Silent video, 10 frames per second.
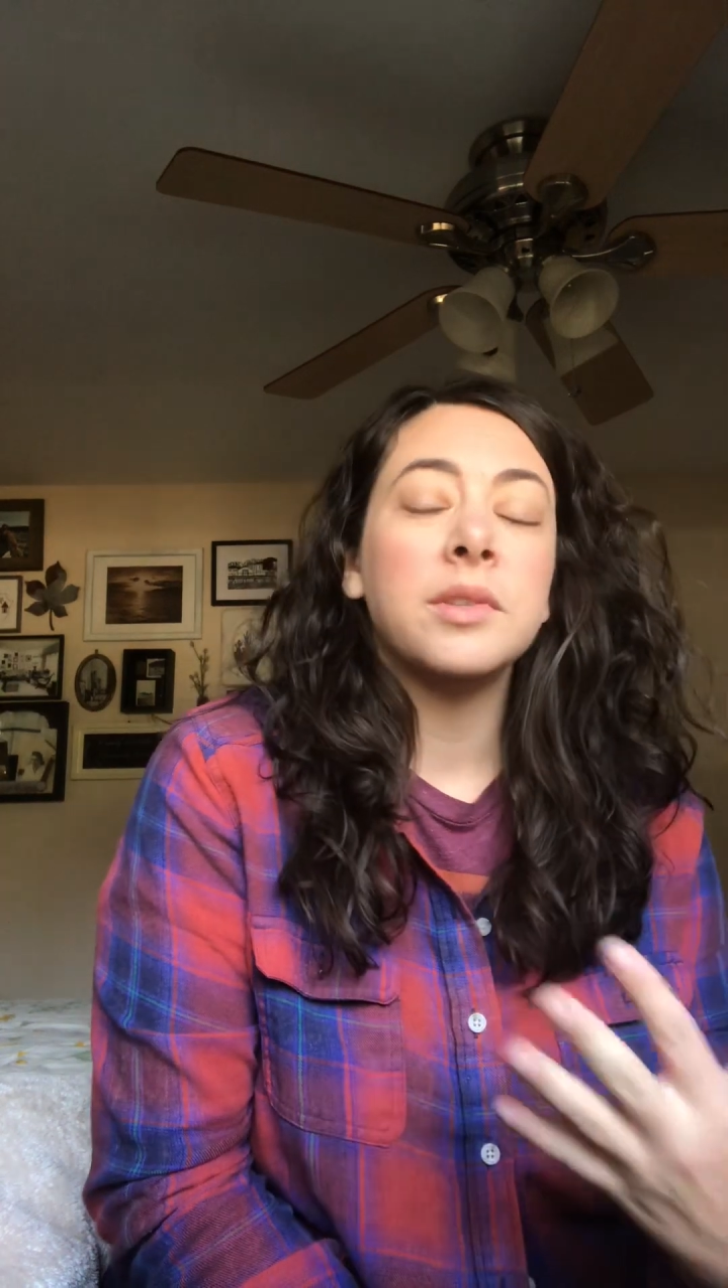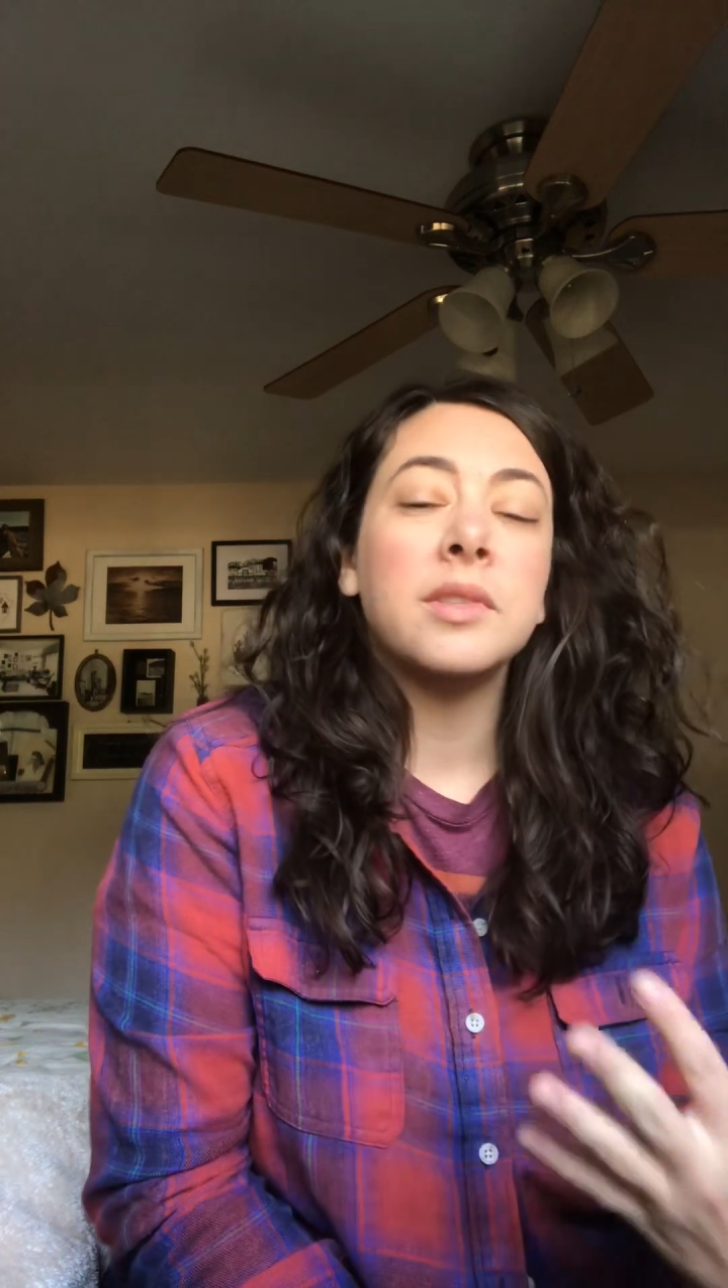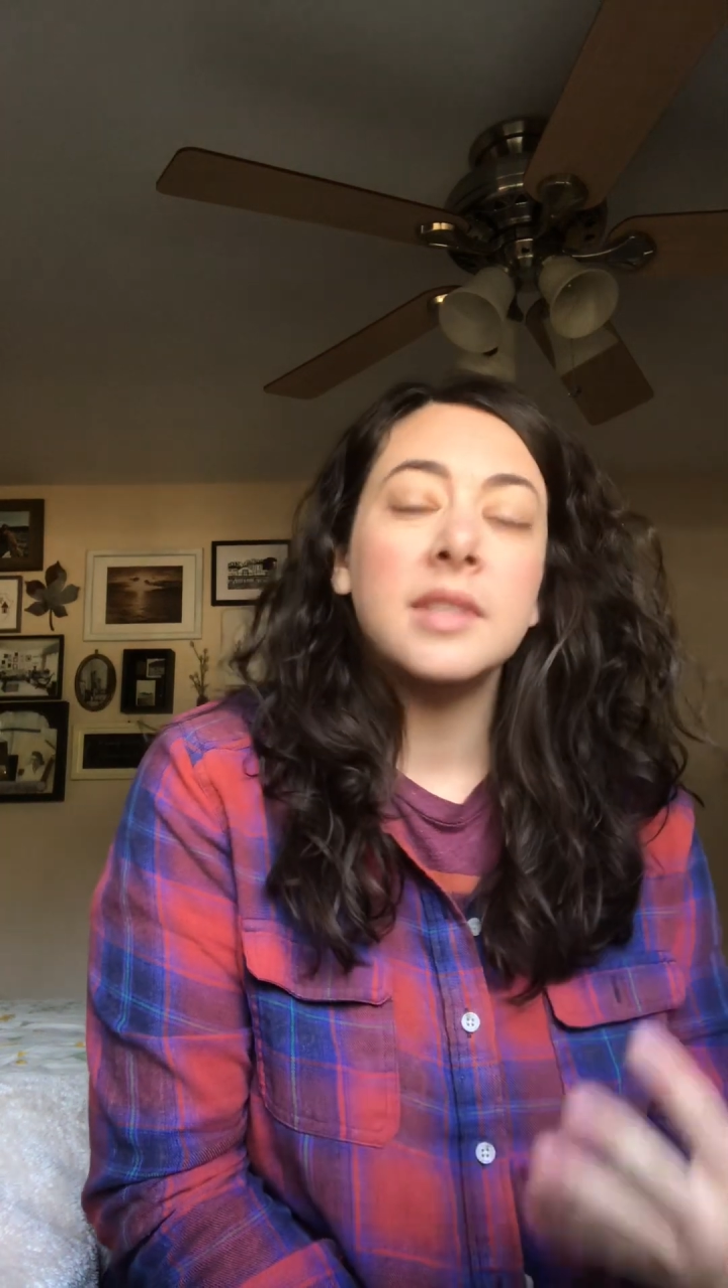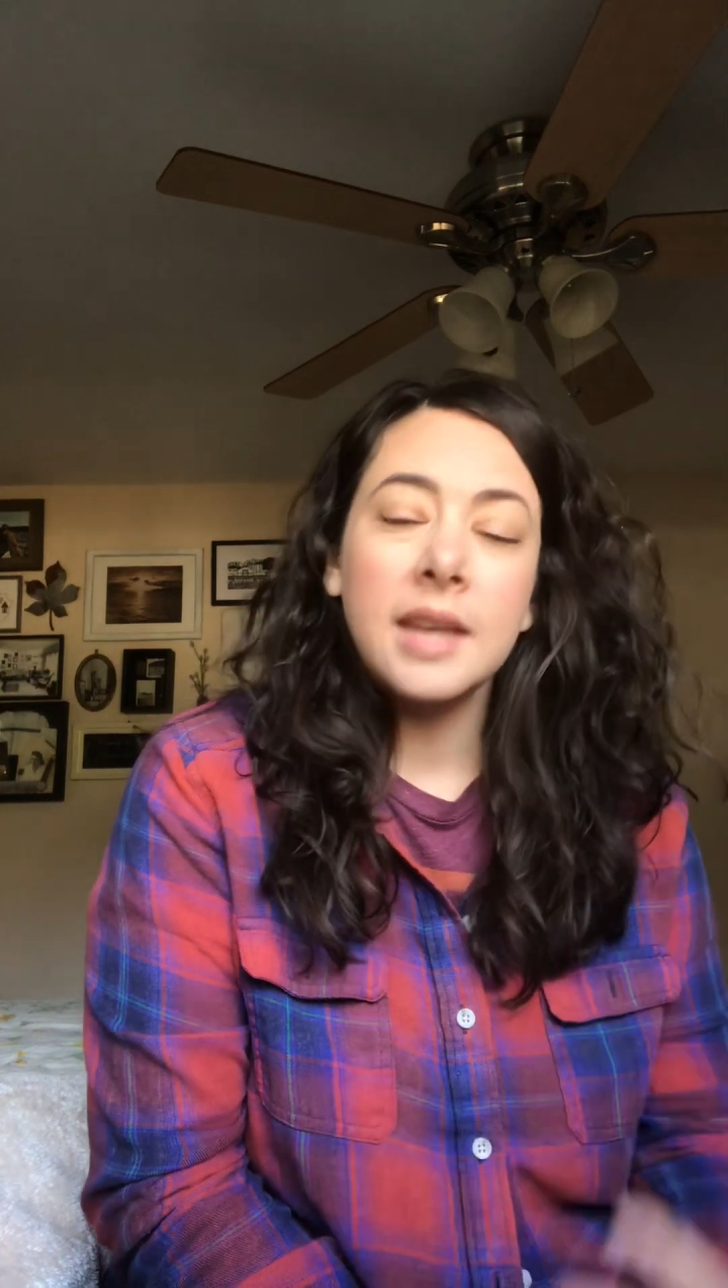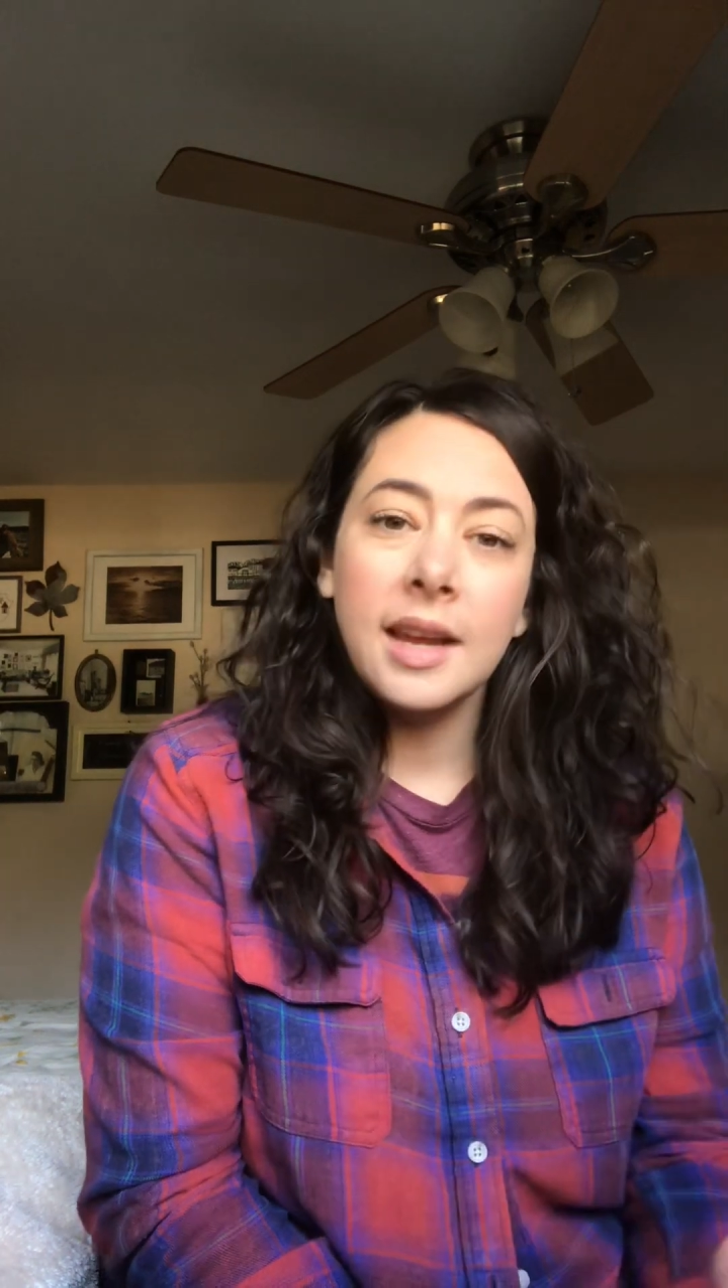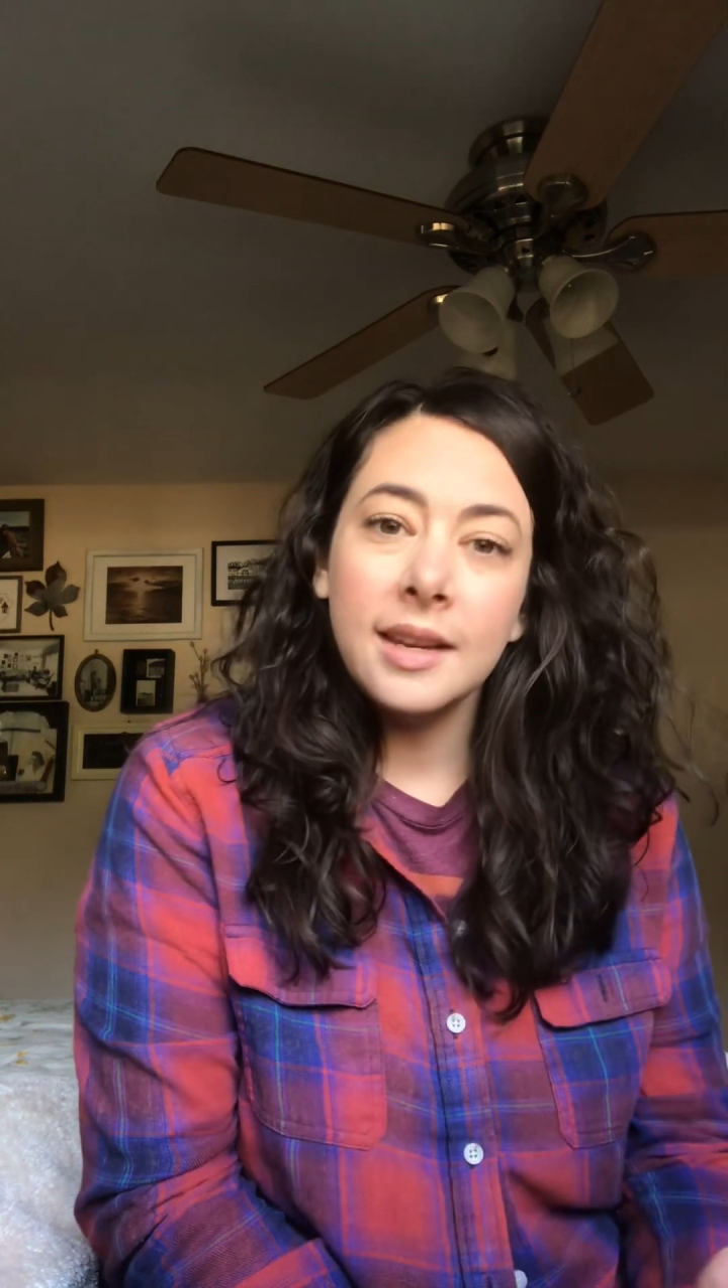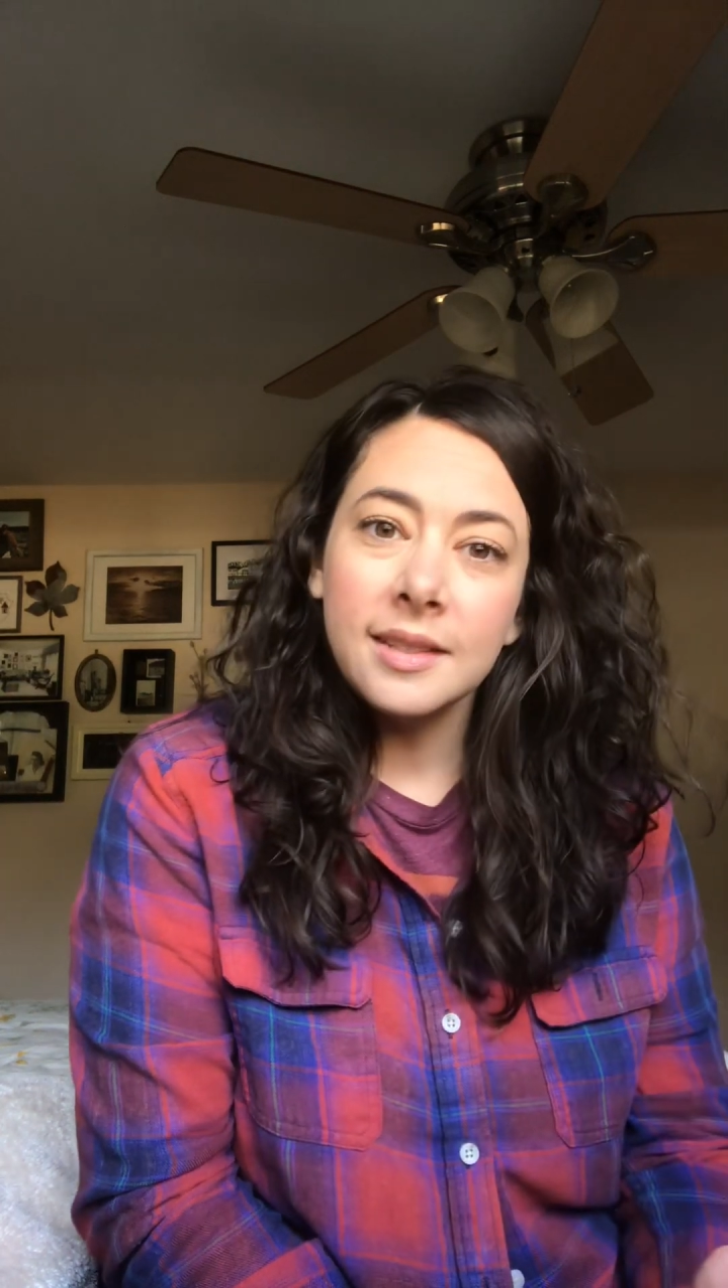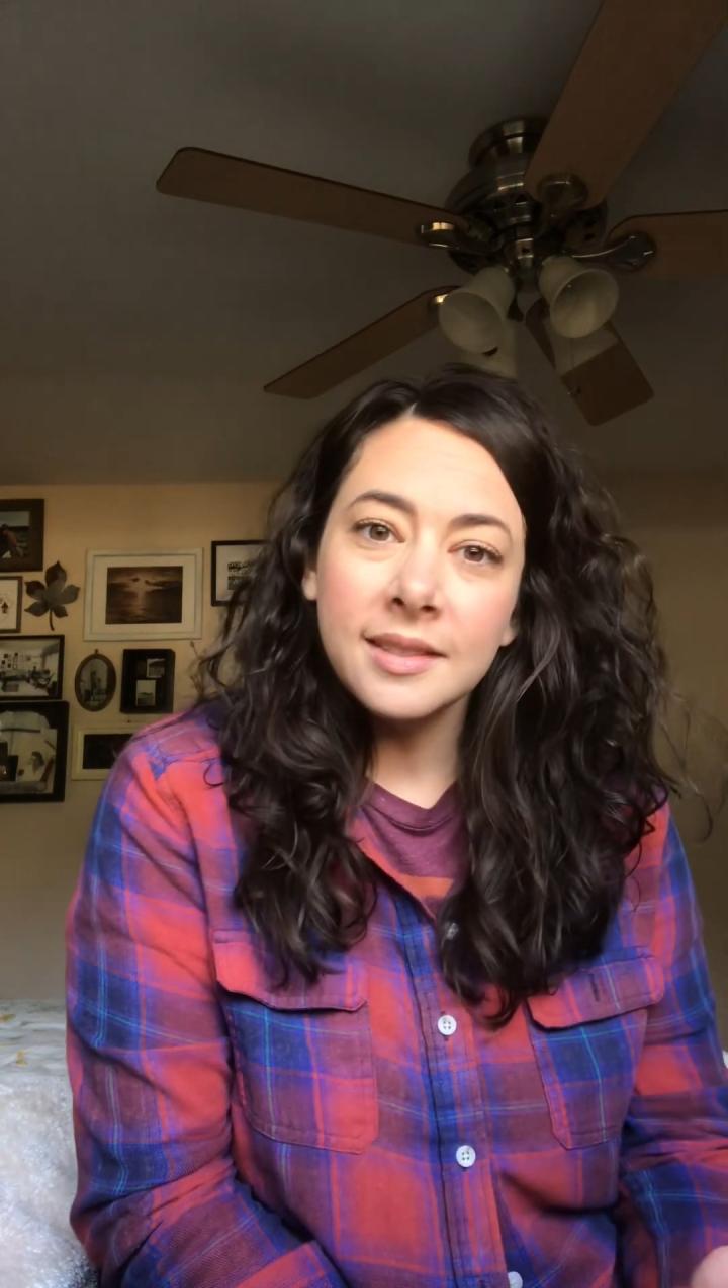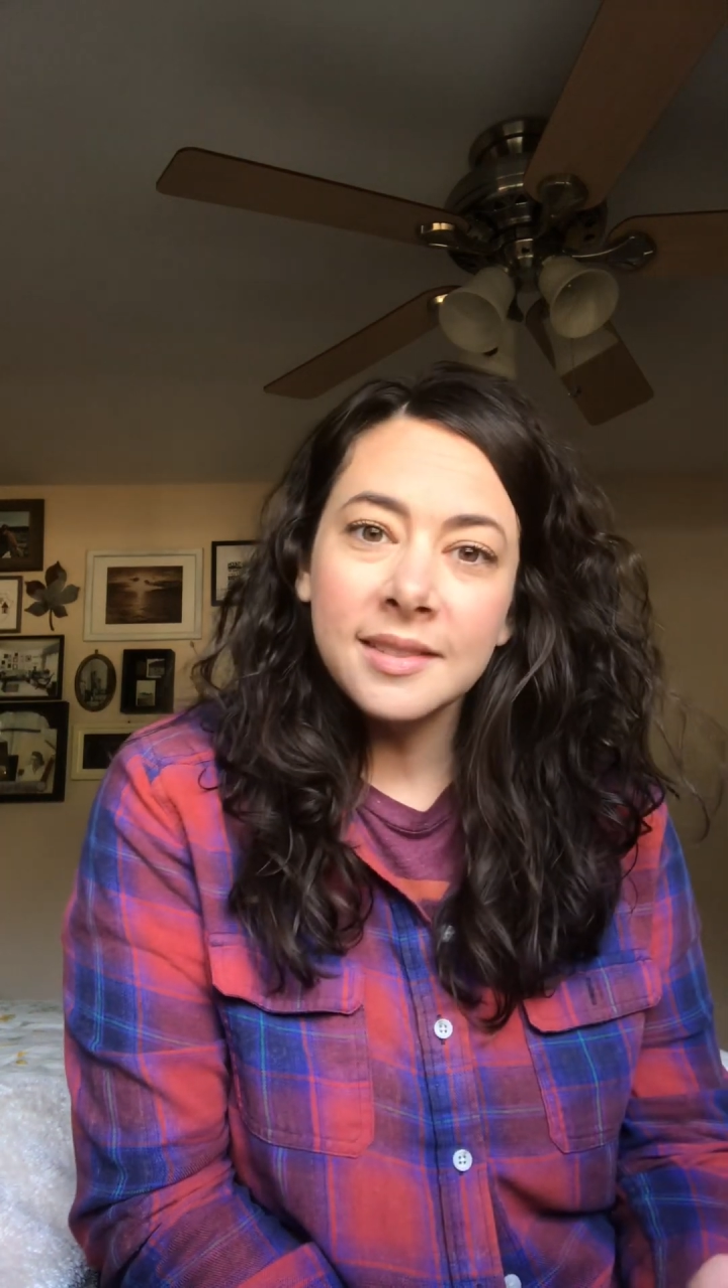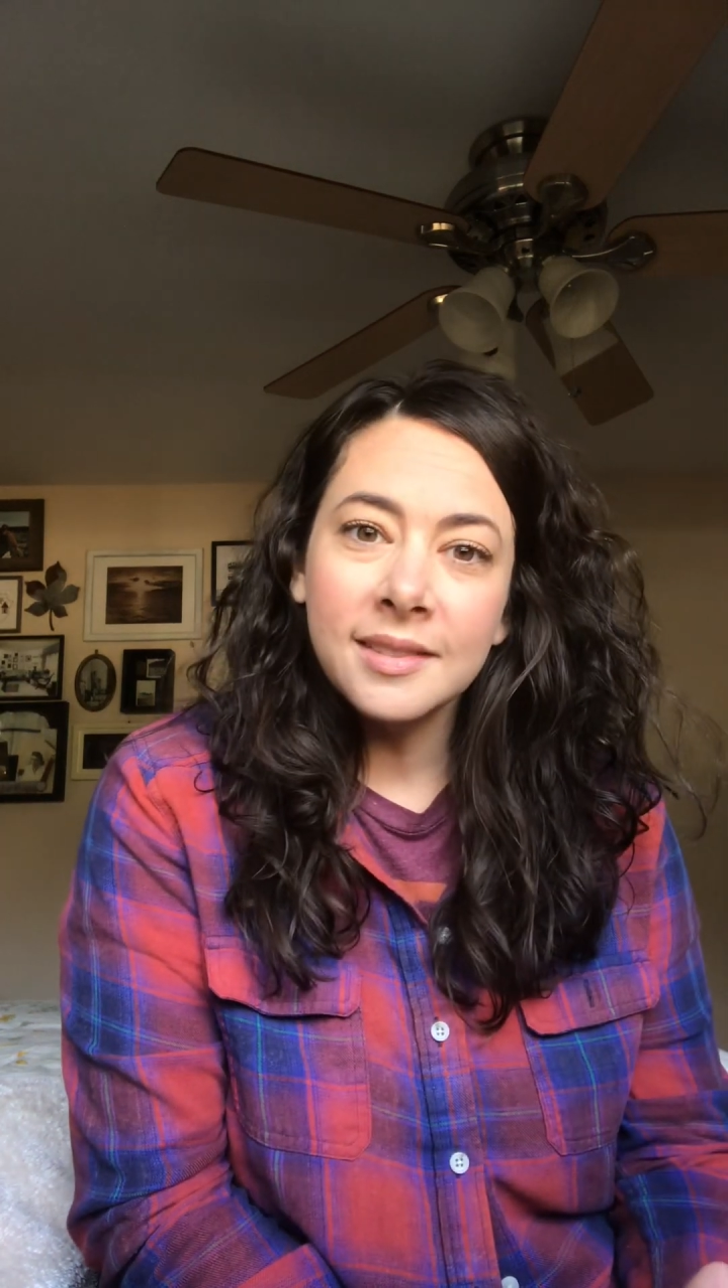state